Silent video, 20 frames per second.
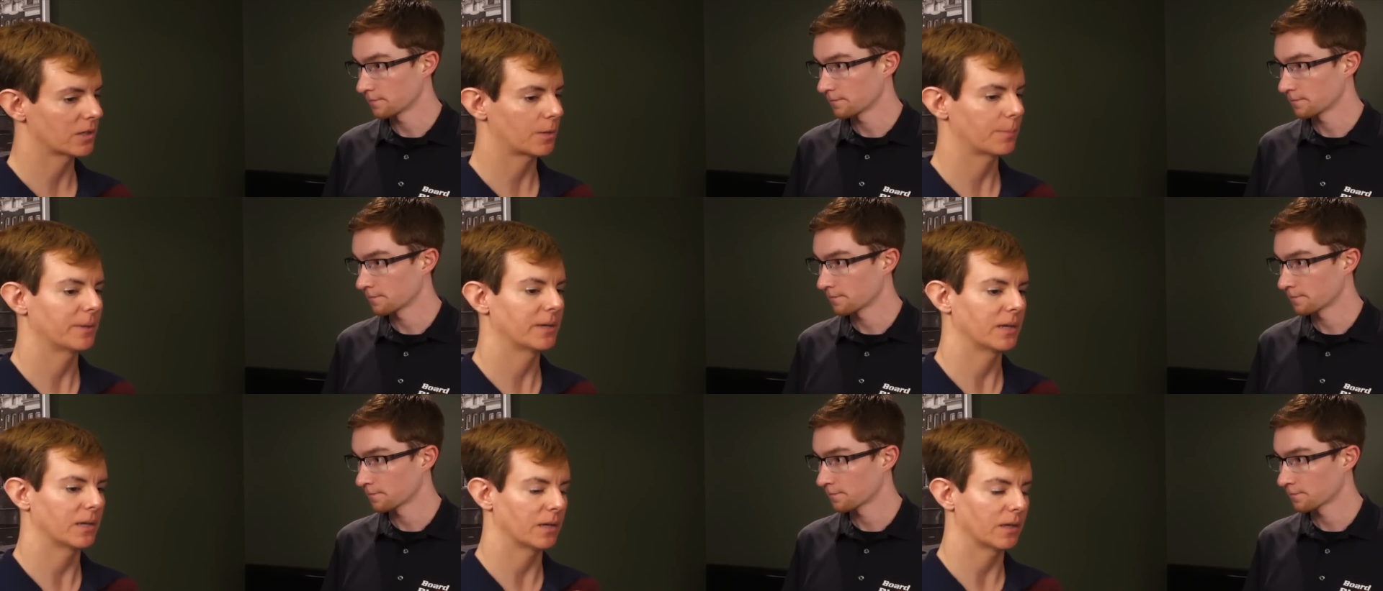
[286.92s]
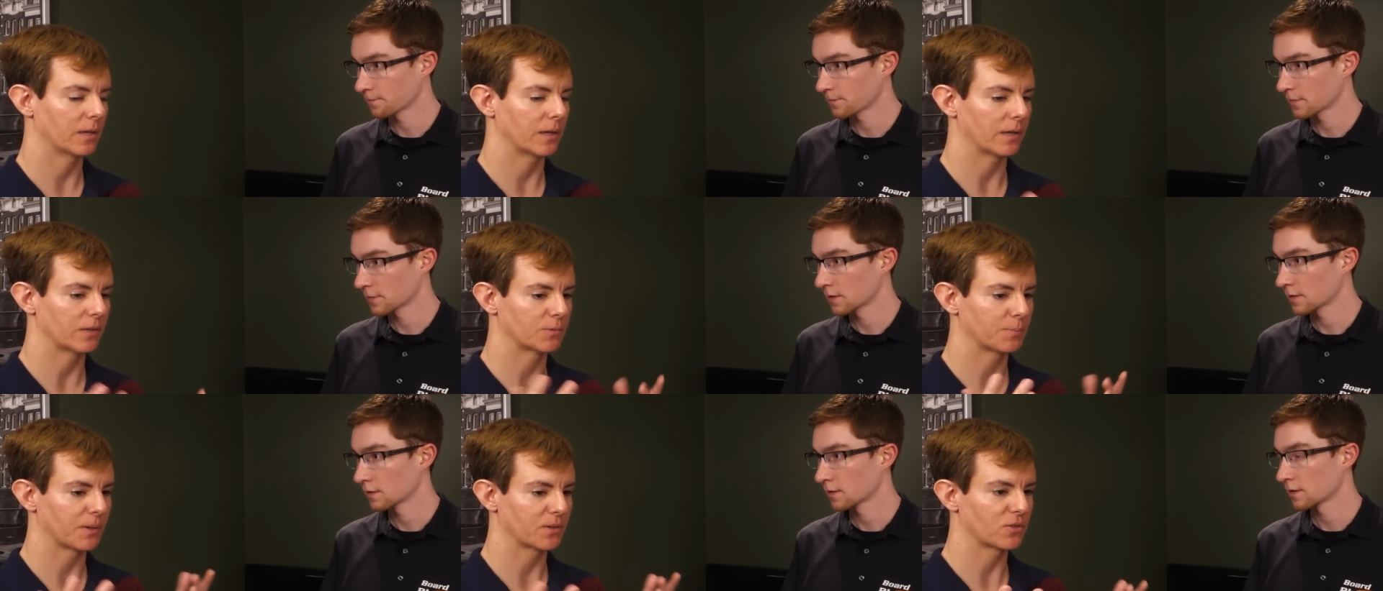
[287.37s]
Speaker 1: Like, I mean, eh,
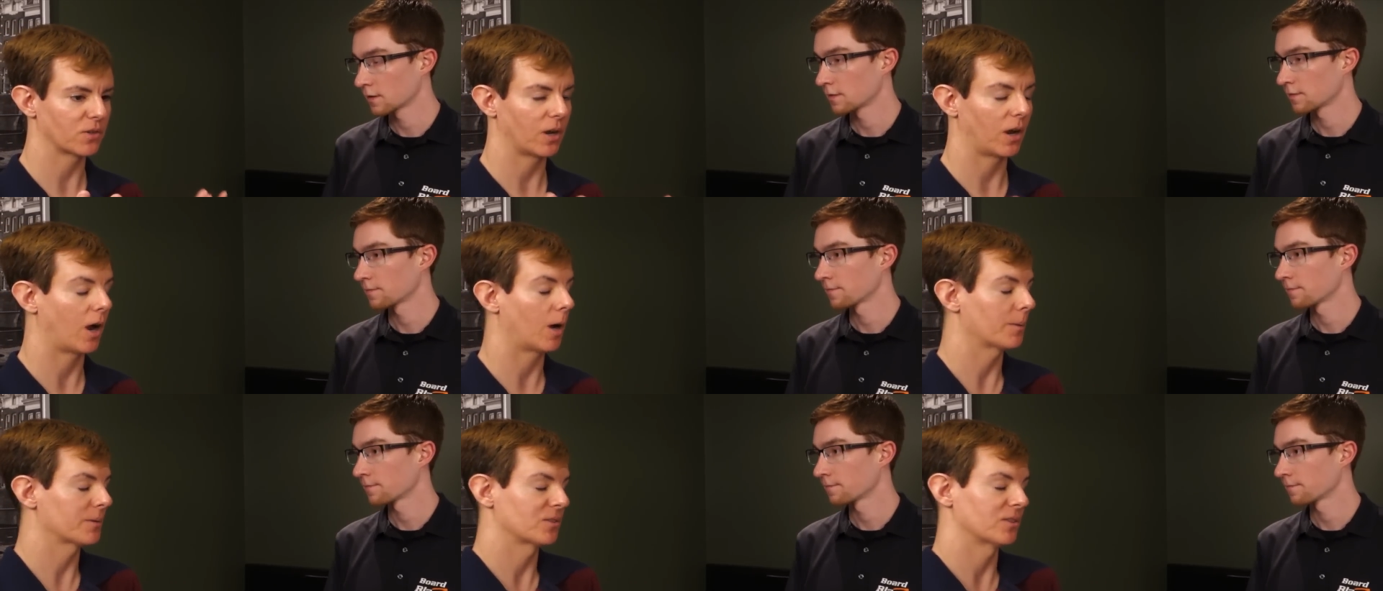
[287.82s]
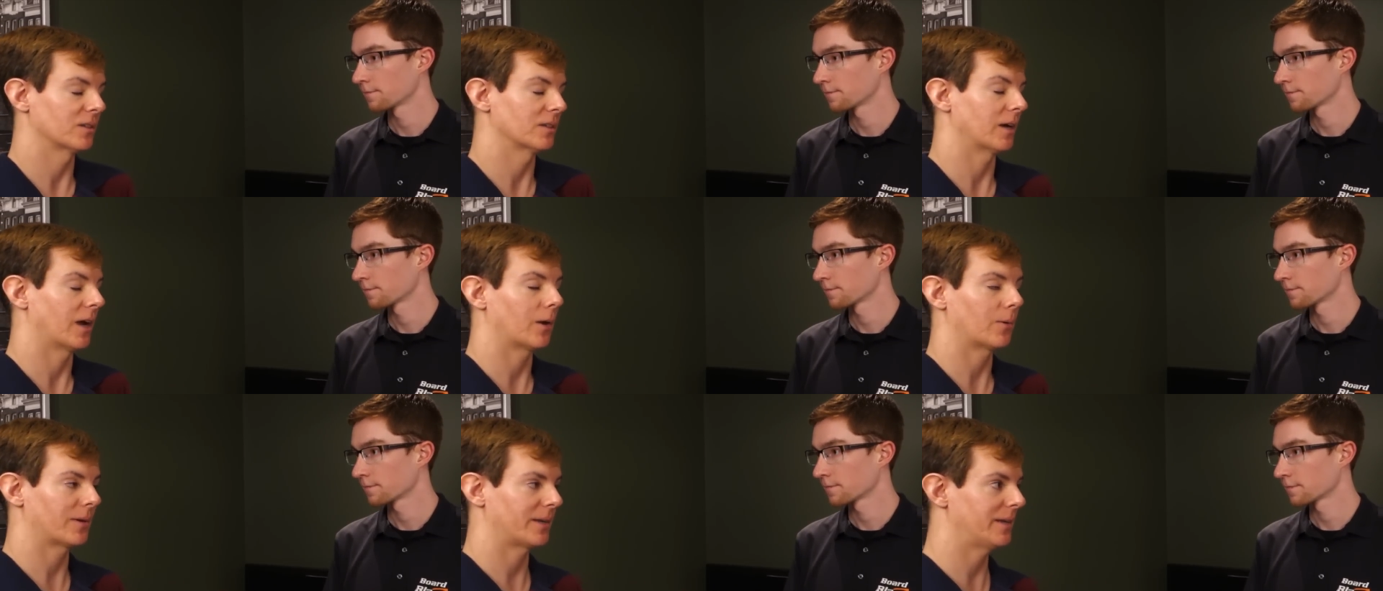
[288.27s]
especially obviously
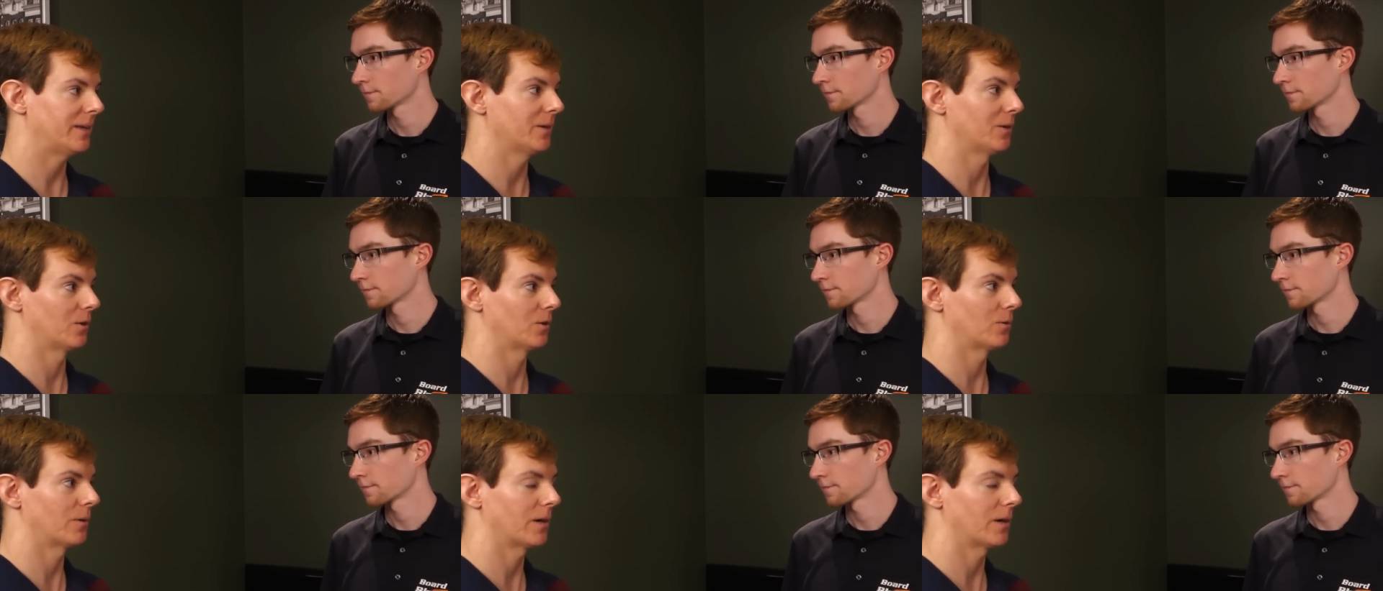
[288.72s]
out here,